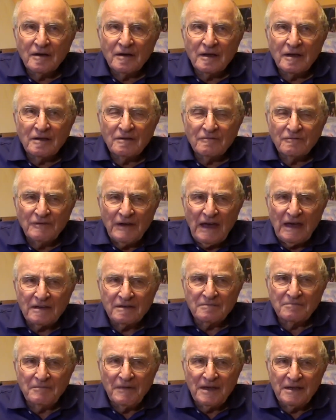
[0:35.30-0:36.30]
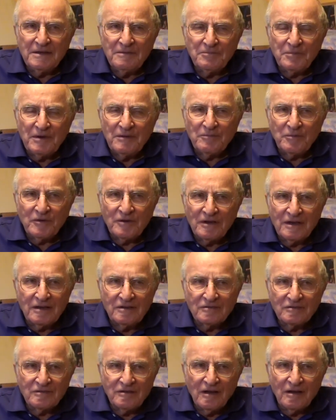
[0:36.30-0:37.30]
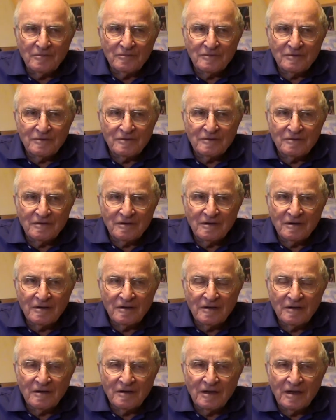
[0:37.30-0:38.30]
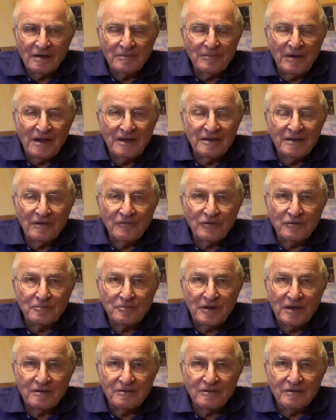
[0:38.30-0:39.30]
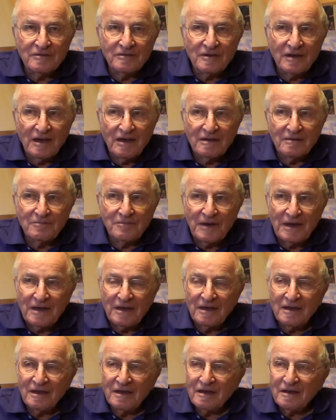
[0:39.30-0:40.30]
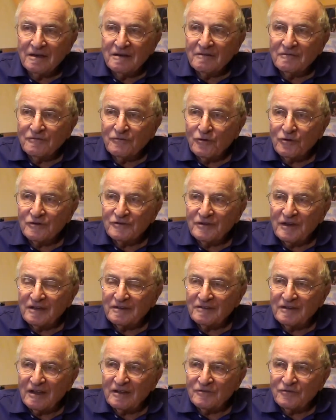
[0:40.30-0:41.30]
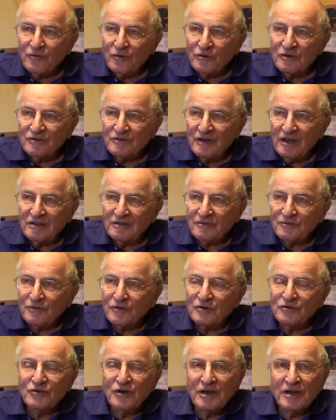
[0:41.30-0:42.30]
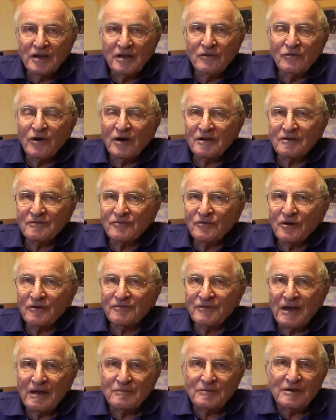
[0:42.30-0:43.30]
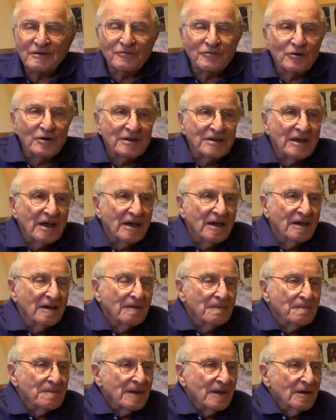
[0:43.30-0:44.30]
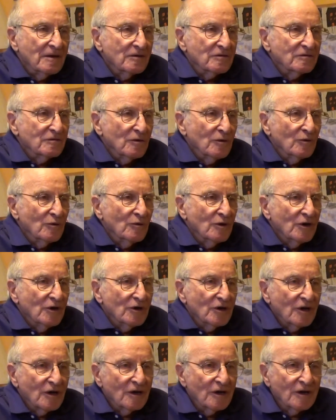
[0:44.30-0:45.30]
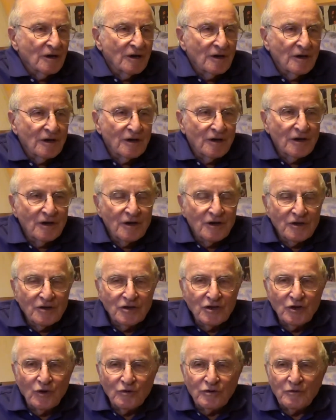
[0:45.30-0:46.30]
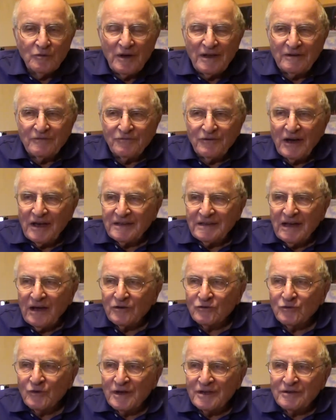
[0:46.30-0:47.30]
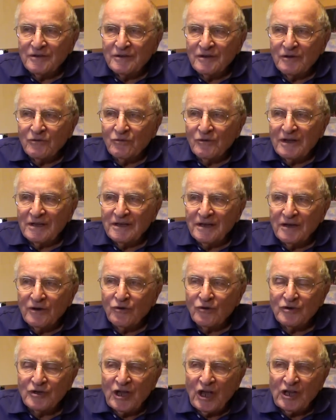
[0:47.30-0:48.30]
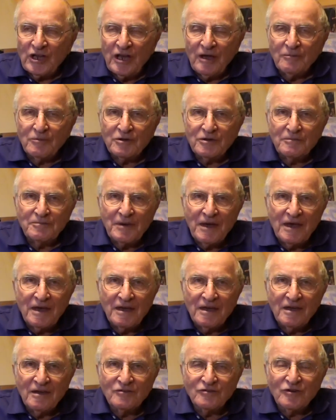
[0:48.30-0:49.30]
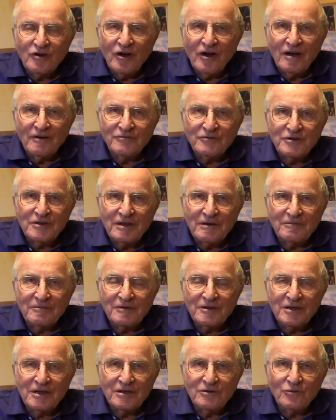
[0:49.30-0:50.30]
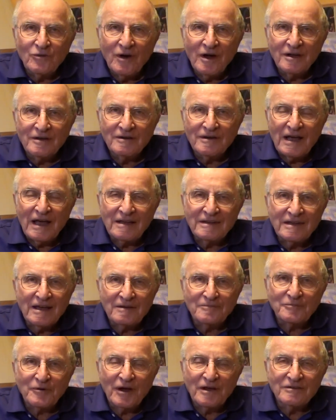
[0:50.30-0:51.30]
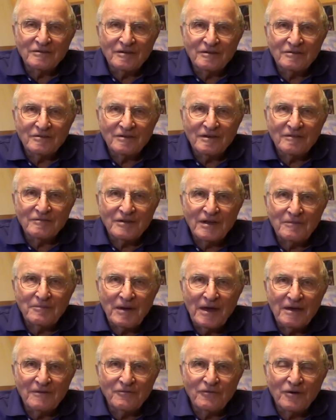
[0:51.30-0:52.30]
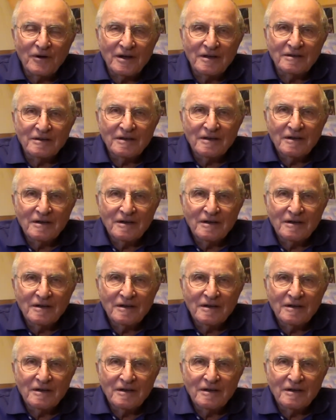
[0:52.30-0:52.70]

In fact, many people in slums in many different places can pay 4 cents. That's 4 cents for drinking water for a family for a day. So the only way to find out whether they're willing and able to pay is to offer them clean water at that price and see if they pay for it,